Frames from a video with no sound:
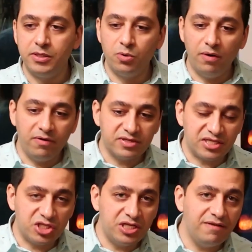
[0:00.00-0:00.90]
whoever
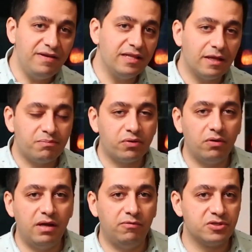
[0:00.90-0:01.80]
is achieving that
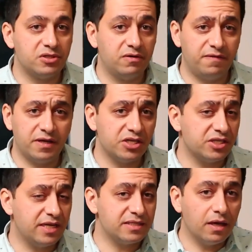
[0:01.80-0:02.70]
pro level
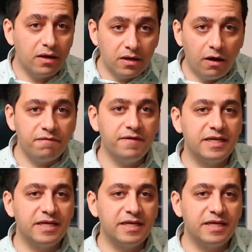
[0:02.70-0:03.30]
certification has enough